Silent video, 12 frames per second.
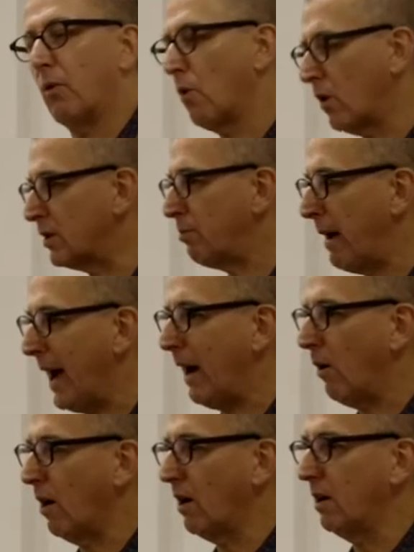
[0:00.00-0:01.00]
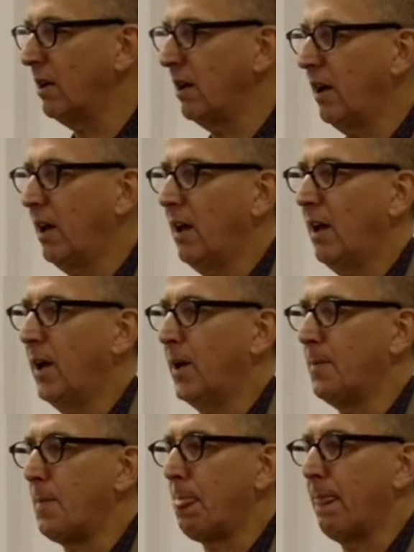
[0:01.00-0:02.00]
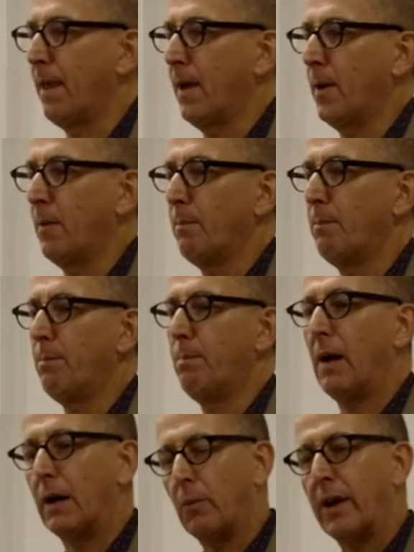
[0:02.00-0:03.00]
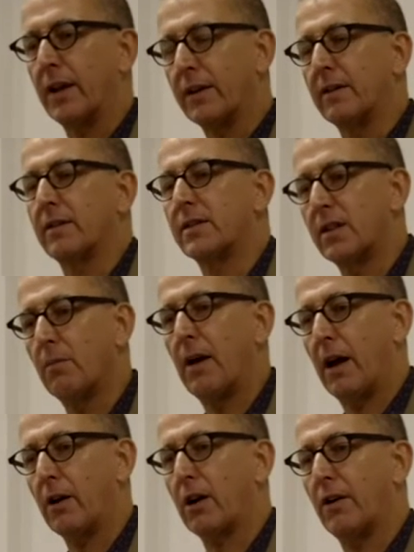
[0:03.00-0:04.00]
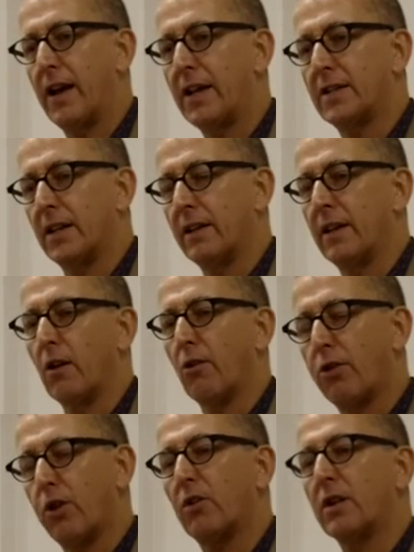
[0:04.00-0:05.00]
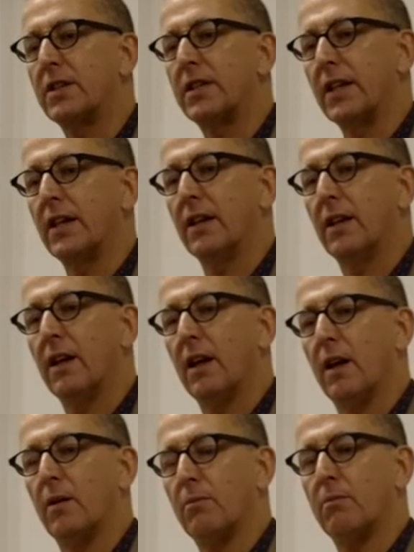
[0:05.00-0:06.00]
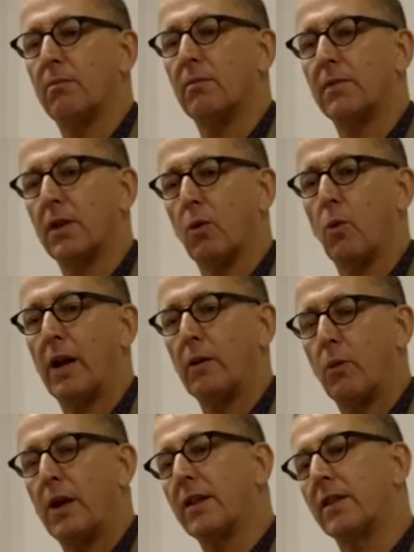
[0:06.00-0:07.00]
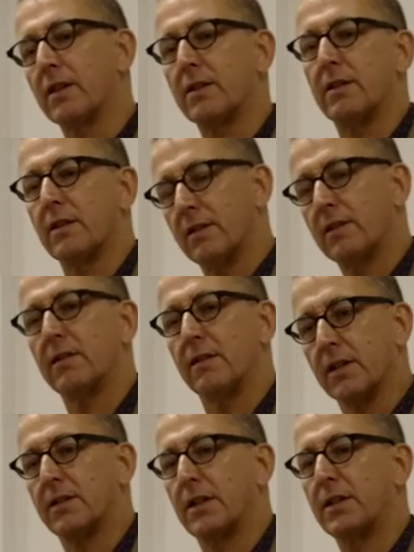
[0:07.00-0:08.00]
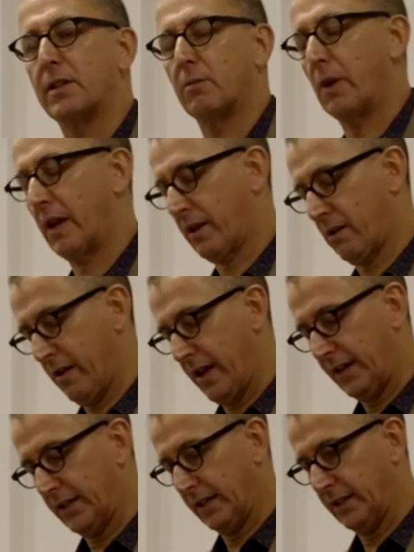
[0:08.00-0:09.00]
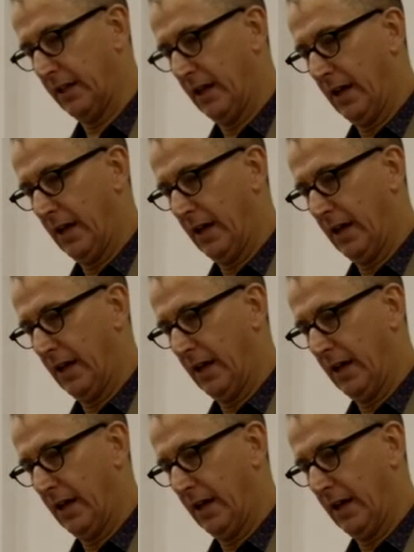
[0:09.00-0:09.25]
was power, and we had somehow created the authority that went with the system we had created.